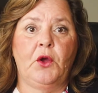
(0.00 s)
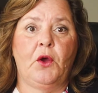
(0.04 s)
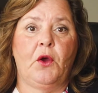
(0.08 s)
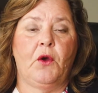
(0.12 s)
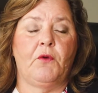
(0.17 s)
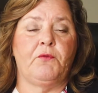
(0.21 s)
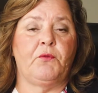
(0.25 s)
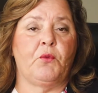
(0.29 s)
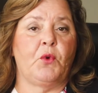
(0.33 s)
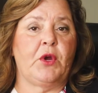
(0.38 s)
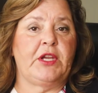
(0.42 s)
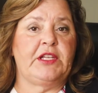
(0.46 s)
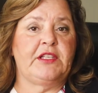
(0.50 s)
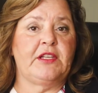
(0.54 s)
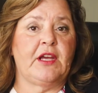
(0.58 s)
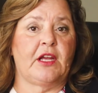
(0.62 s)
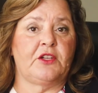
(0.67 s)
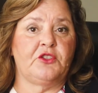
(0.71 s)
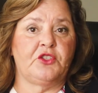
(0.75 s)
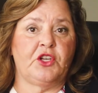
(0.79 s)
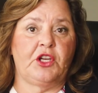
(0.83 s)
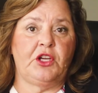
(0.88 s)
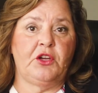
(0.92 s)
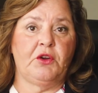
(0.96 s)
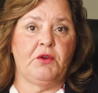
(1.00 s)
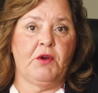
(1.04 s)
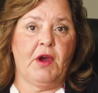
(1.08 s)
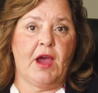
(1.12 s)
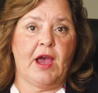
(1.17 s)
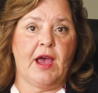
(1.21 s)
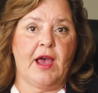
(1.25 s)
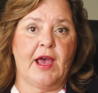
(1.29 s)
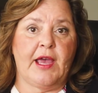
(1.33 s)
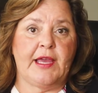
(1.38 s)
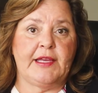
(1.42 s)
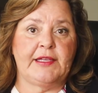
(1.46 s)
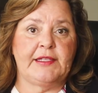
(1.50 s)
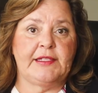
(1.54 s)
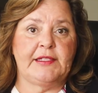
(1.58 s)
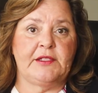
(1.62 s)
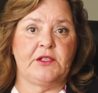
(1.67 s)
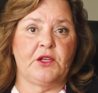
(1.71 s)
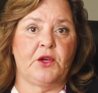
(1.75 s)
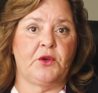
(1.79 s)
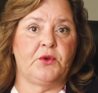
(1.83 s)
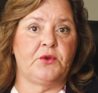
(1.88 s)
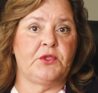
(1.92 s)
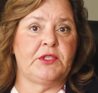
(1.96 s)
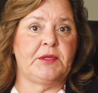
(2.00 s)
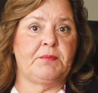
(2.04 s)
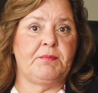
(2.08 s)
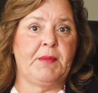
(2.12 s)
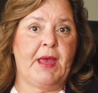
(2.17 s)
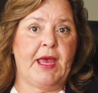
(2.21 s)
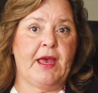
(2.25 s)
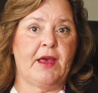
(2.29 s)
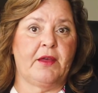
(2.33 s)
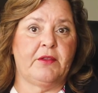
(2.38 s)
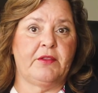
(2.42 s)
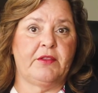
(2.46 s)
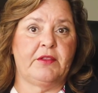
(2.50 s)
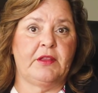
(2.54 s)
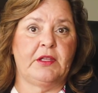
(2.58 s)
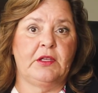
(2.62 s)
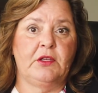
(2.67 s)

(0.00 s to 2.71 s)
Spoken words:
Avoid touching your eyes, nose, and mouth.